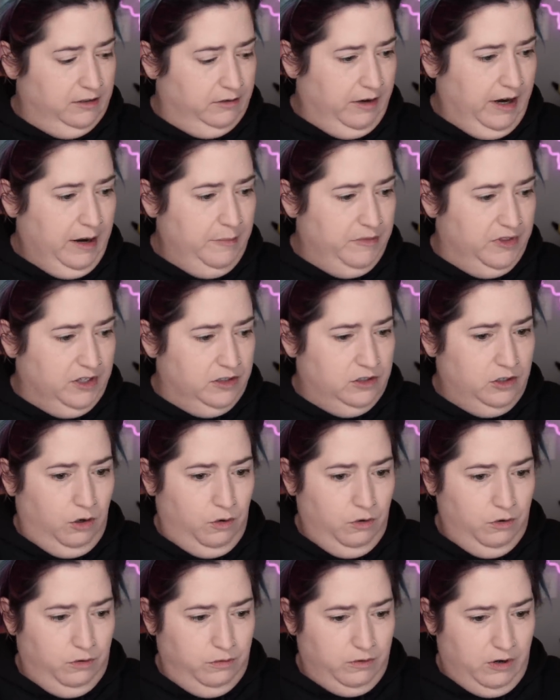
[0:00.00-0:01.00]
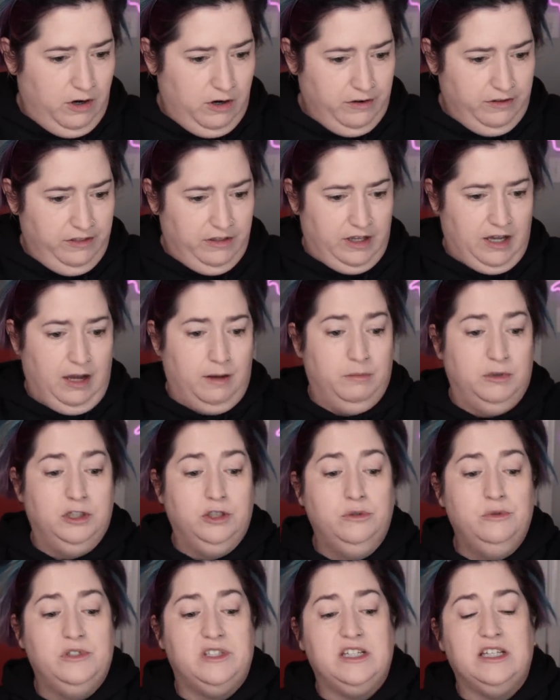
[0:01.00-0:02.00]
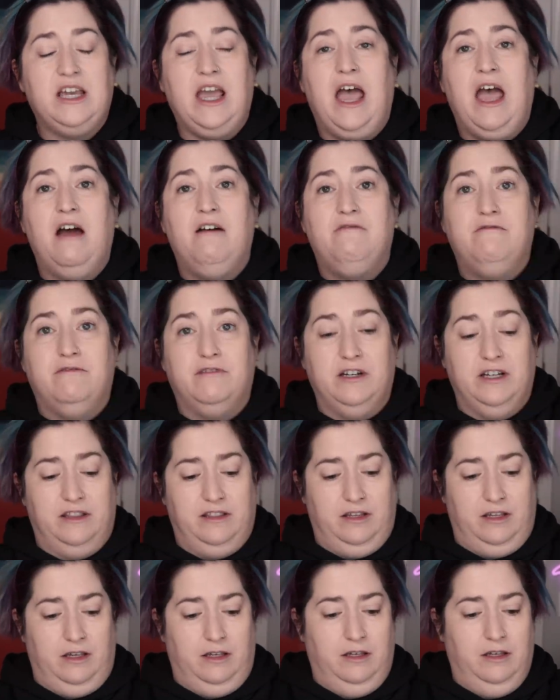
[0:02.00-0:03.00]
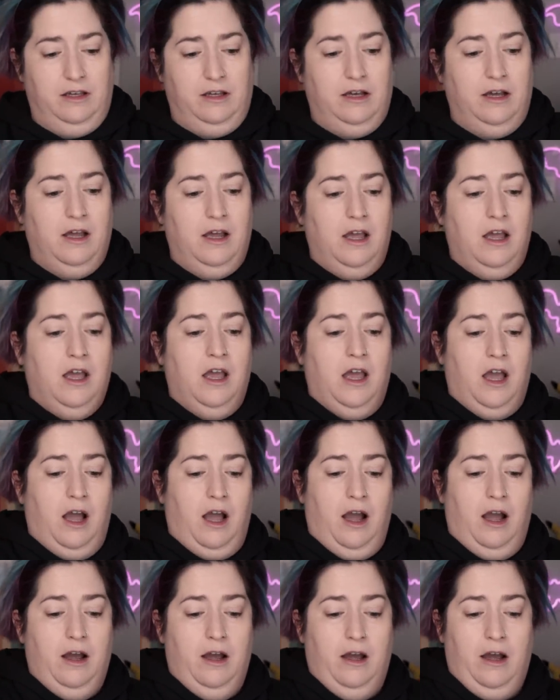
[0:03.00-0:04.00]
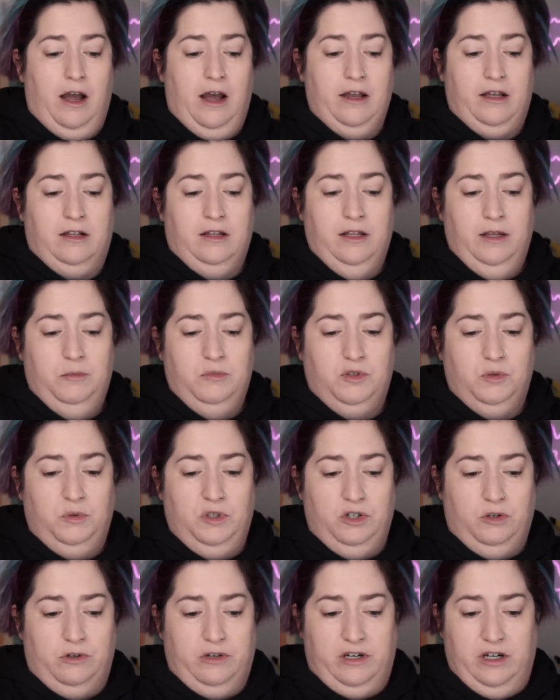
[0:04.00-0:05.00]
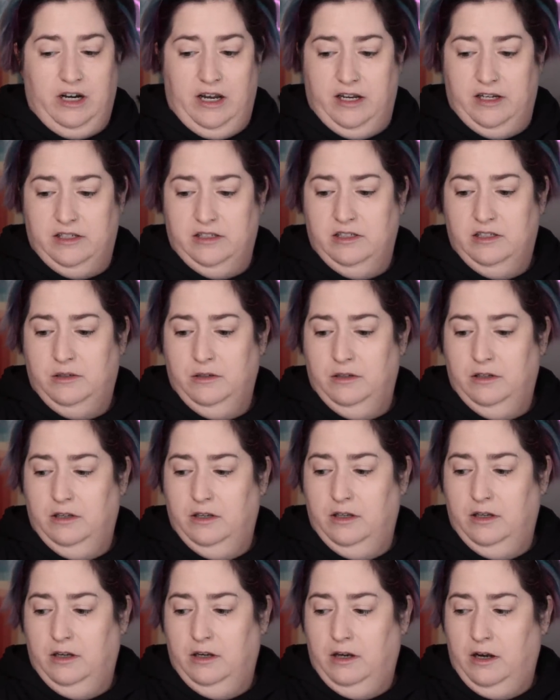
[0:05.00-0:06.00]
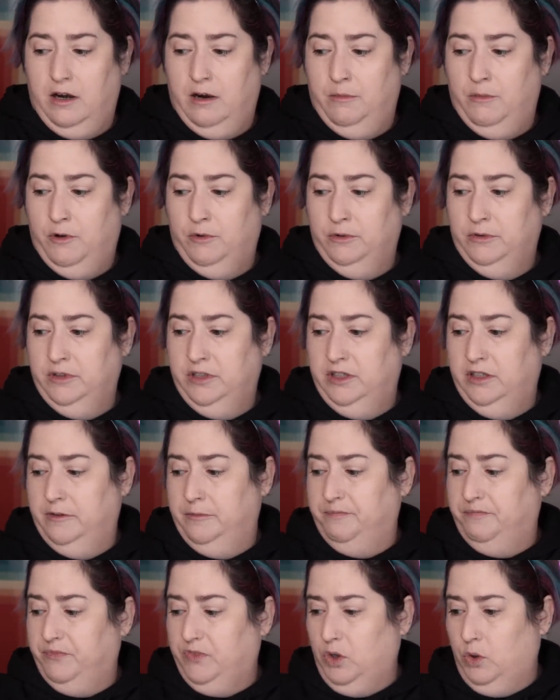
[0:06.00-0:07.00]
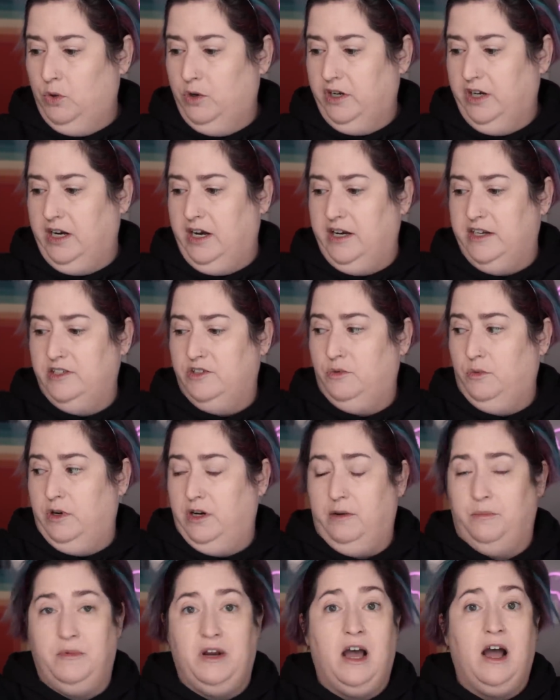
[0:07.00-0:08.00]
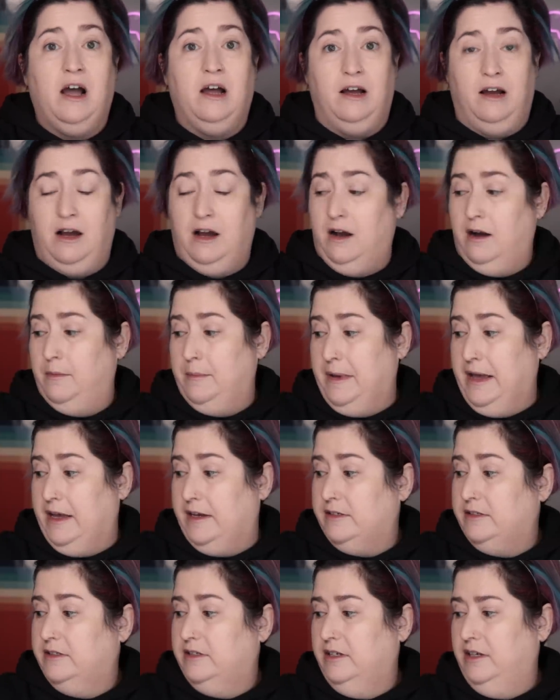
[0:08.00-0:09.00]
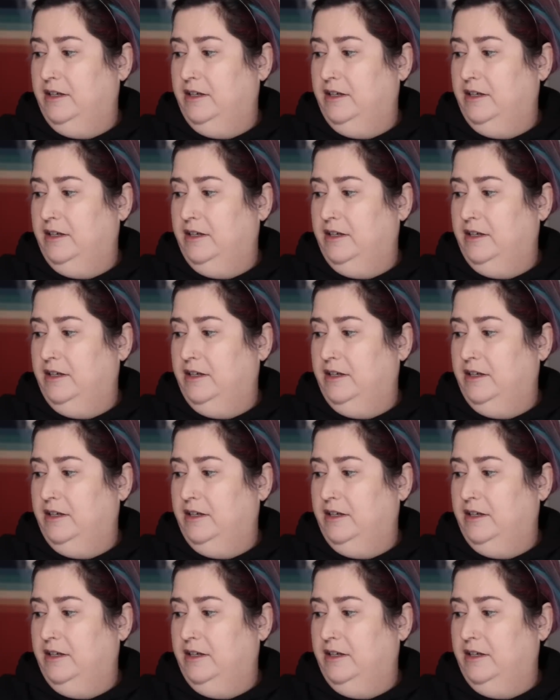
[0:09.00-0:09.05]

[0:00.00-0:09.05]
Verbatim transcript: Grab the total wrong thing. I'm losing everything. I claim to be organized. I'm only organized when I'm not a hot mess.